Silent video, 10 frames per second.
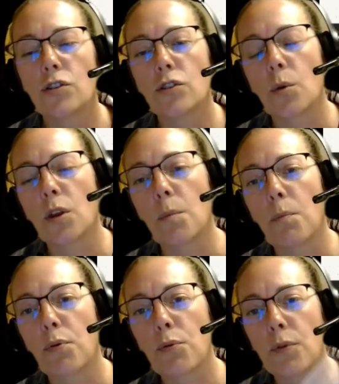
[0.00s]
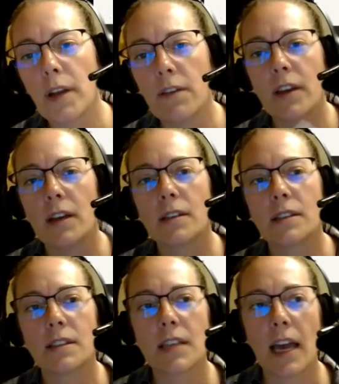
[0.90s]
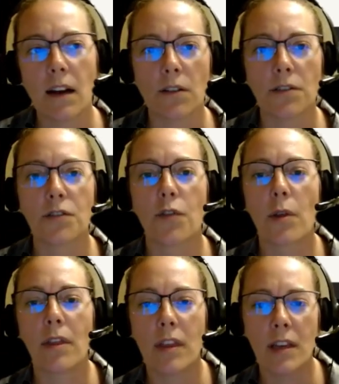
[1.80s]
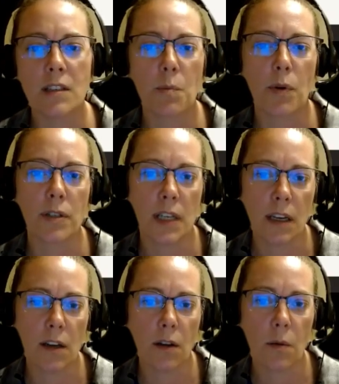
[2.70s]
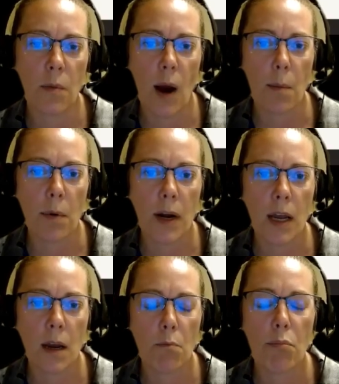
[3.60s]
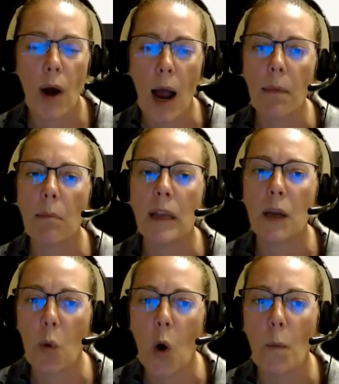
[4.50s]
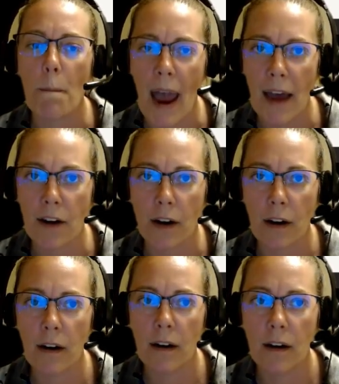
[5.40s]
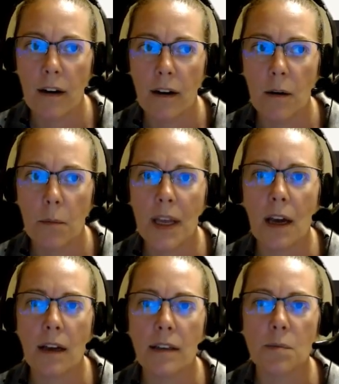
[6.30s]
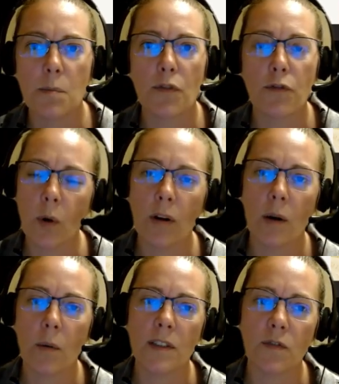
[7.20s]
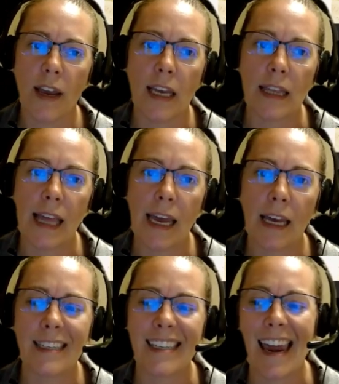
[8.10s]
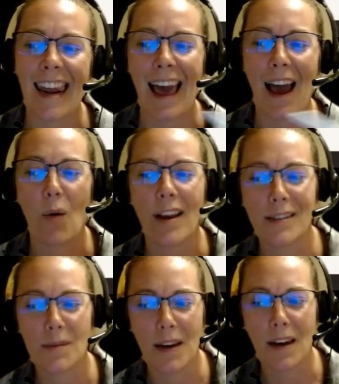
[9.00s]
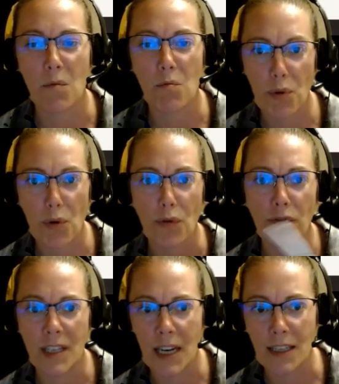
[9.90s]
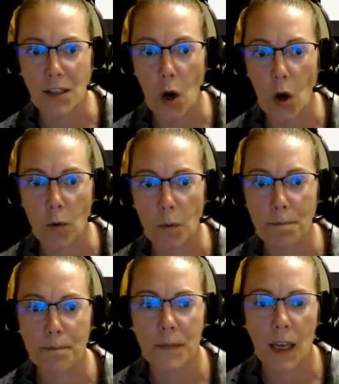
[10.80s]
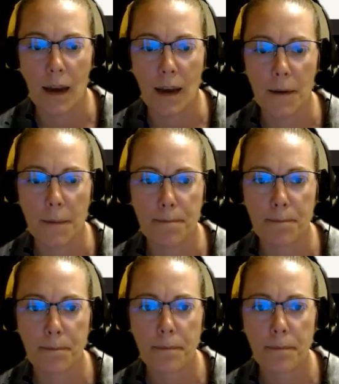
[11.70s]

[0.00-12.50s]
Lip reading: So the previous sales for this particular property probably won't matter because before it was vacant land and now it's been improved. It has a home. Okay.